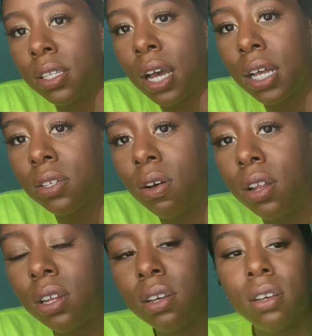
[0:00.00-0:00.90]
dots
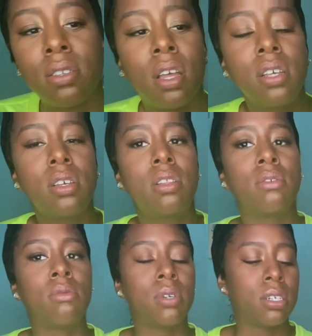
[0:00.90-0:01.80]
all in it, because that's a
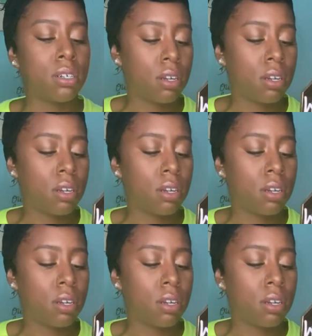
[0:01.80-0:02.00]
little weird.